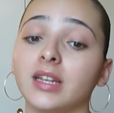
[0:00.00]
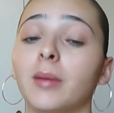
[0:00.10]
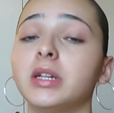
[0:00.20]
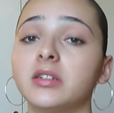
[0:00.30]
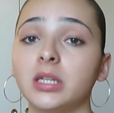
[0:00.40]

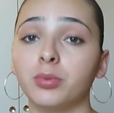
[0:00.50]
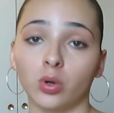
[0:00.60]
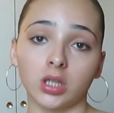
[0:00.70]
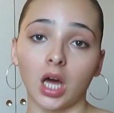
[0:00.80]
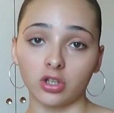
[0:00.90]
Y'all be
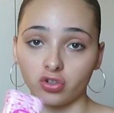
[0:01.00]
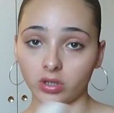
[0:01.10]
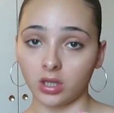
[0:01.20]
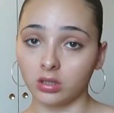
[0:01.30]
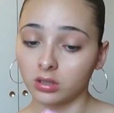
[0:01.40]
sleeping on Dollar
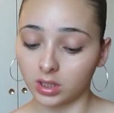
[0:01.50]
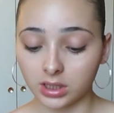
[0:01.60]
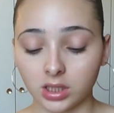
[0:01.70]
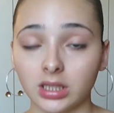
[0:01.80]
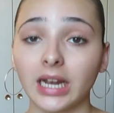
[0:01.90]
Tree.
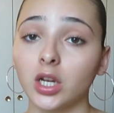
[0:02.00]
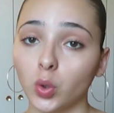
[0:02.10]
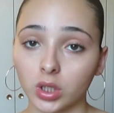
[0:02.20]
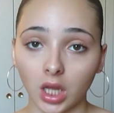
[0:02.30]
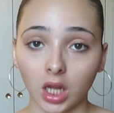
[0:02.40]
Listen, y'all need
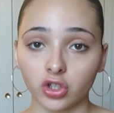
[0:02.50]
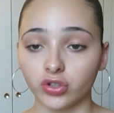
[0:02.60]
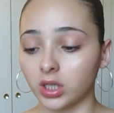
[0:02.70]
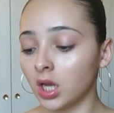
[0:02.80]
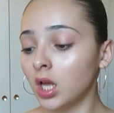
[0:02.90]
to go to Dollar
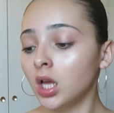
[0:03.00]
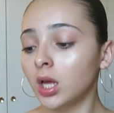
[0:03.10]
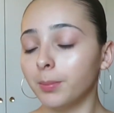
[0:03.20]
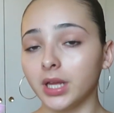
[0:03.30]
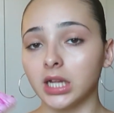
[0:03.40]
Tree.
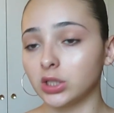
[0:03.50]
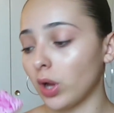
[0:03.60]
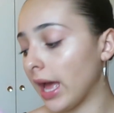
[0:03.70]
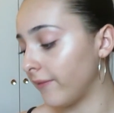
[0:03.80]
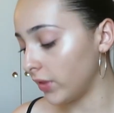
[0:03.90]
But yeah,
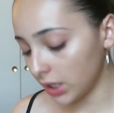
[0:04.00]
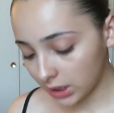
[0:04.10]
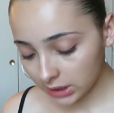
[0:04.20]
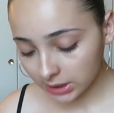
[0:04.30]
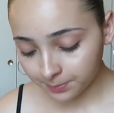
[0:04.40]
so I have
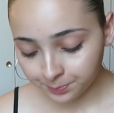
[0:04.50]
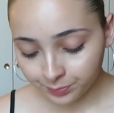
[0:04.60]
this.